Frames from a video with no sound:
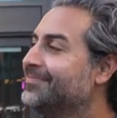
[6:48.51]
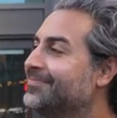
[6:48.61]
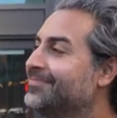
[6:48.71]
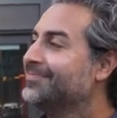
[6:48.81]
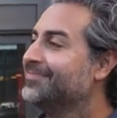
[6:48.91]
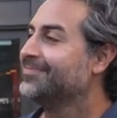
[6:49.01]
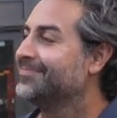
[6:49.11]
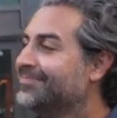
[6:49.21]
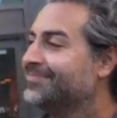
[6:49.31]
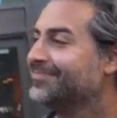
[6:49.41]

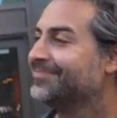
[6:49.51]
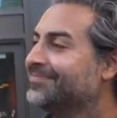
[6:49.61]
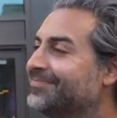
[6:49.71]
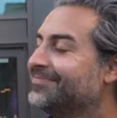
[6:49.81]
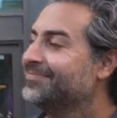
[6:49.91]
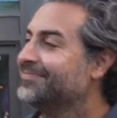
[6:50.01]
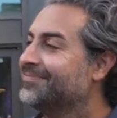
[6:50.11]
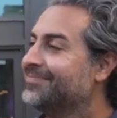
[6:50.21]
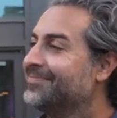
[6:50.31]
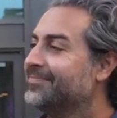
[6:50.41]

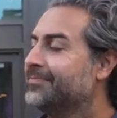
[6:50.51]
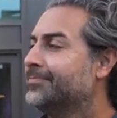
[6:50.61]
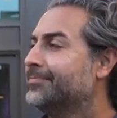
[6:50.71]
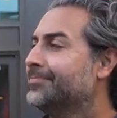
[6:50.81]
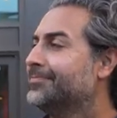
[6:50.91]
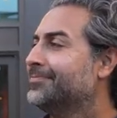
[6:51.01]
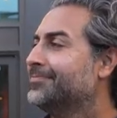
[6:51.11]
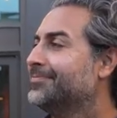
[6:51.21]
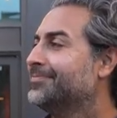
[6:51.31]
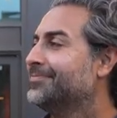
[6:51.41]

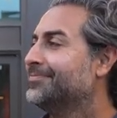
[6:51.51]
This person isn't speaking.